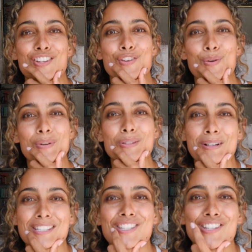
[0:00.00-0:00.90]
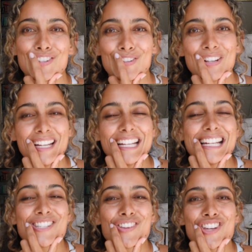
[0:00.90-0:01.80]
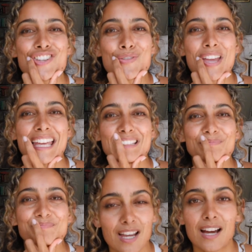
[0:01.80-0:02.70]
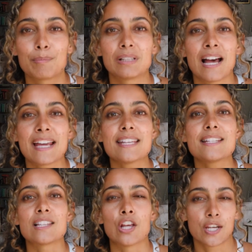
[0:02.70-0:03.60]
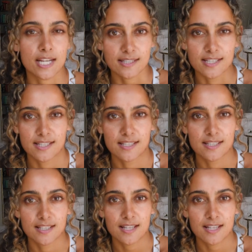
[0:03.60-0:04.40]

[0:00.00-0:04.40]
that you know which ones to do, so that you can apply these learnings